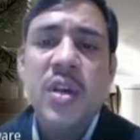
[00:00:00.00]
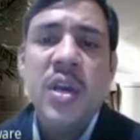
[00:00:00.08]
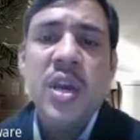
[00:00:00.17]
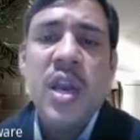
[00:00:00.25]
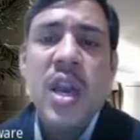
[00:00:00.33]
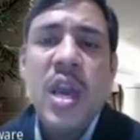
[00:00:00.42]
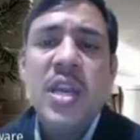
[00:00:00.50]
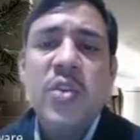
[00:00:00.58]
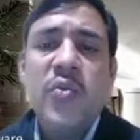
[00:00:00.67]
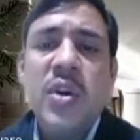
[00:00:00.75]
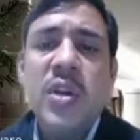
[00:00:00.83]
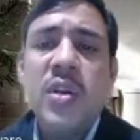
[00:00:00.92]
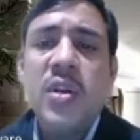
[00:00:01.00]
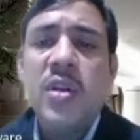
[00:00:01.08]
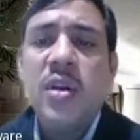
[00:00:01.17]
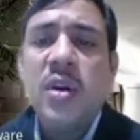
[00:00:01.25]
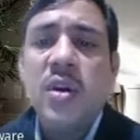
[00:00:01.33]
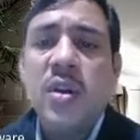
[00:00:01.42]
And even
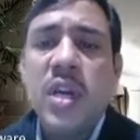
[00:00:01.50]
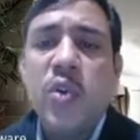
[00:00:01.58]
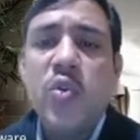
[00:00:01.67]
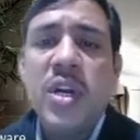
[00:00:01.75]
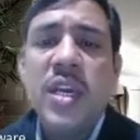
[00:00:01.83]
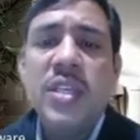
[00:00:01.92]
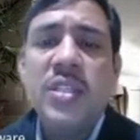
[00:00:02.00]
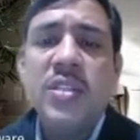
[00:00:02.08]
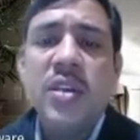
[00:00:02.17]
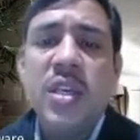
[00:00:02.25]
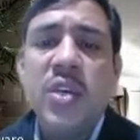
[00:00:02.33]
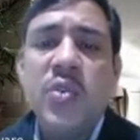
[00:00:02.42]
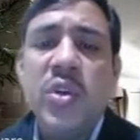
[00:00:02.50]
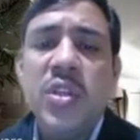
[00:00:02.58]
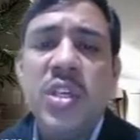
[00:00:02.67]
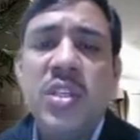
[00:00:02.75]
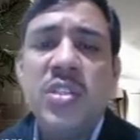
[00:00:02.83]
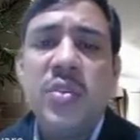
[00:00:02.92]
nowadays, even
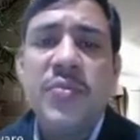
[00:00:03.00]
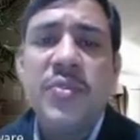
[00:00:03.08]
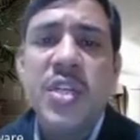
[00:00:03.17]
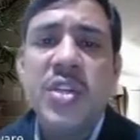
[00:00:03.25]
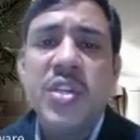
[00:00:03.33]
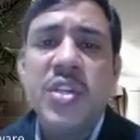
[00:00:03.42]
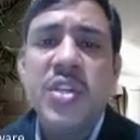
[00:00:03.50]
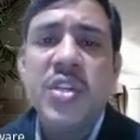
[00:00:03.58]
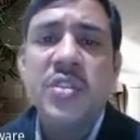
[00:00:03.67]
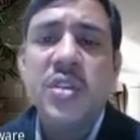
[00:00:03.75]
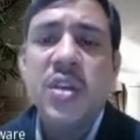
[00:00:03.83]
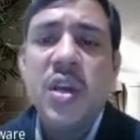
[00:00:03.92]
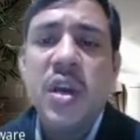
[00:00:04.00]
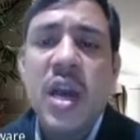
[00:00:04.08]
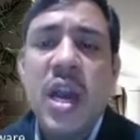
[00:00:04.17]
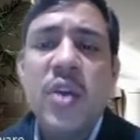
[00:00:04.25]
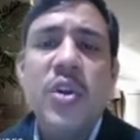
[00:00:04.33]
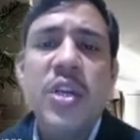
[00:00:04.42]
these substations, high
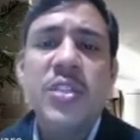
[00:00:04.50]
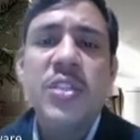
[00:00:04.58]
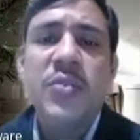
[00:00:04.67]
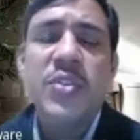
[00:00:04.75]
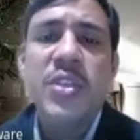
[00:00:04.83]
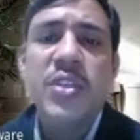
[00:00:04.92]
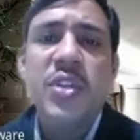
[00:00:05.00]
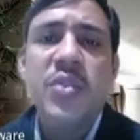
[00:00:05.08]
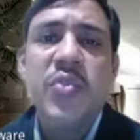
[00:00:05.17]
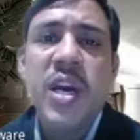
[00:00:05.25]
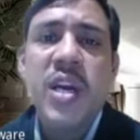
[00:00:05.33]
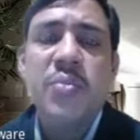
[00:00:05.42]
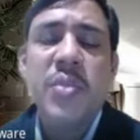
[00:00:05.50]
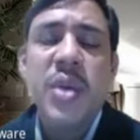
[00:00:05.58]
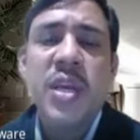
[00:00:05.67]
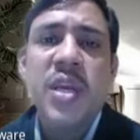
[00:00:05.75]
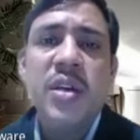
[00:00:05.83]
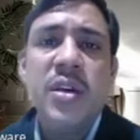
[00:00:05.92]
voltage substation, we are
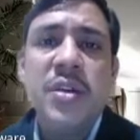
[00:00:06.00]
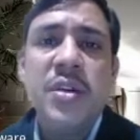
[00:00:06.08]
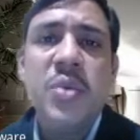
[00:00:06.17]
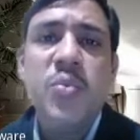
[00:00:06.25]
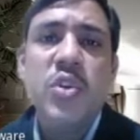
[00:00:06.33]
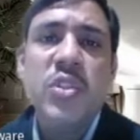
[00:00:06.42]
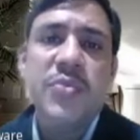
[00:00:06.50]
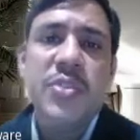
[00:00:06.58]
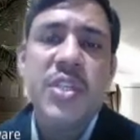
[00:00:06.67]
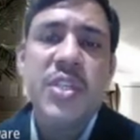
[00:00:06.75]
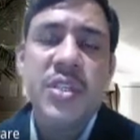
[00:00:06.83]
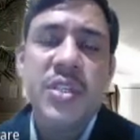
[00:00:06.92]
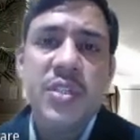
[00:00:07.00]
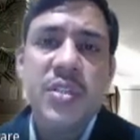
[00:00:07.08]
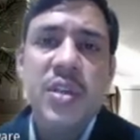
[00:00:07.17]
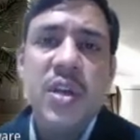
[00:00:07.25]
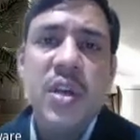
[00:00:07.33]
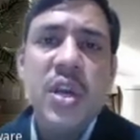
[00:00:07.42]
making remote substations.
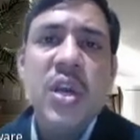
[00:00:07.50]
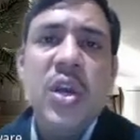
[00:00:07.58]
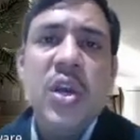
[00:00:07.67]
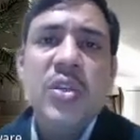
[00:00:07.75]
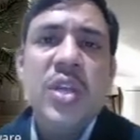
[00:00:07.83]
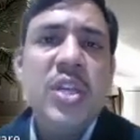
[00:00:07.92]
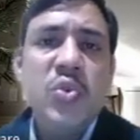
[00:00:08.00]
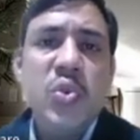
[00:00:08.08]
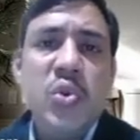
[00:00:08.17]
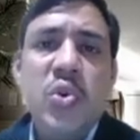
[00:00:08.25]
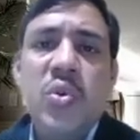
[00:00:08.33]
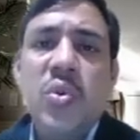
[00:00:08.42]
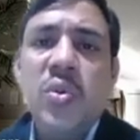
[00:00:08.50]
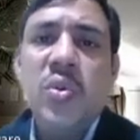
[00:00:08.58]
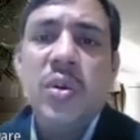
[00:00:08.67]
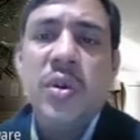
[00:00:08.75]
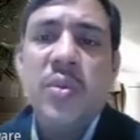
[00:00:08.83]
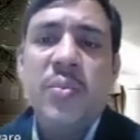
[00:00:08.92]
There is no
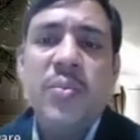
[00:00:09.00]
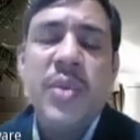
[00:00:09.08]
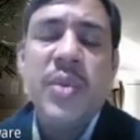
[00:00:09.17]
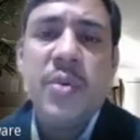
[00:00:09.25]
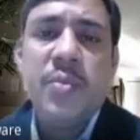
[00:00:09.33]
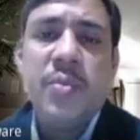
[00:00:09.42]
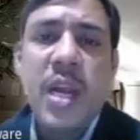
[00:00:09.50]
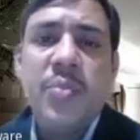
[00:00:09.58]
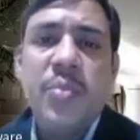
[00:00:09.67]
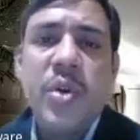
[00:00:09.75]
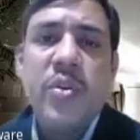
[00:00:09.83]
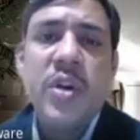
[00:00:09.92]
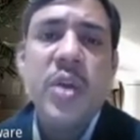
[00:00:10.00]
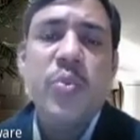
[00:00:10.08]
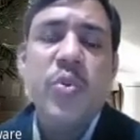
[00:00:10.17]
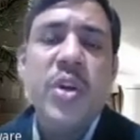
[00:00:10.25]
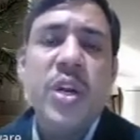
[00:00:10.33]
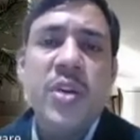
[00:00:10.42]
manpower
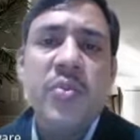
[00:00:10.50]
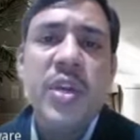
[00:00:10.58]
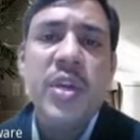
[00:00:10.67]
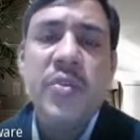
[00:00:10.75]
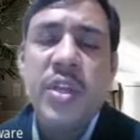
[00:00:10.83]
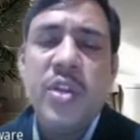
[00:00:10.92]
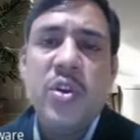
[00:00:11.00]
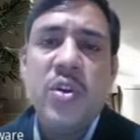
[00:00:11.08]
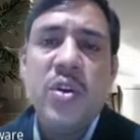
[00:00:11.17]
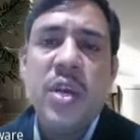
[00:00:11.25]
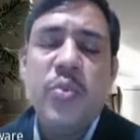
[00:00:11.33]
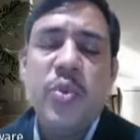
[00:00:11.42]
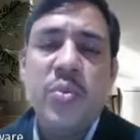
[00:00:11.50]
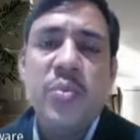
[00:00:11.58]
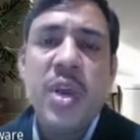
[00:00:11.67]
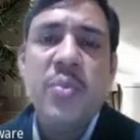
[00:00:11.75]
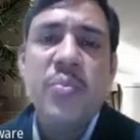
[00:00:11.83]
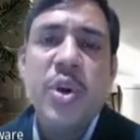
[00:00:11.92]
deputed, we not depute
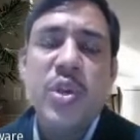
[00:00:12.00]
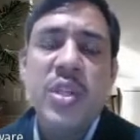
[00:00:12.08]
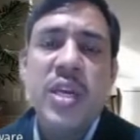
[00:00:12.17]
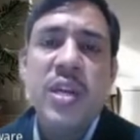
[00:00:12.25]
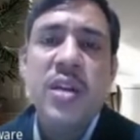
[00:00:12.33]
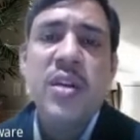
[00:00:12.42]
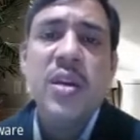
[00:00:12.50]
manpower there.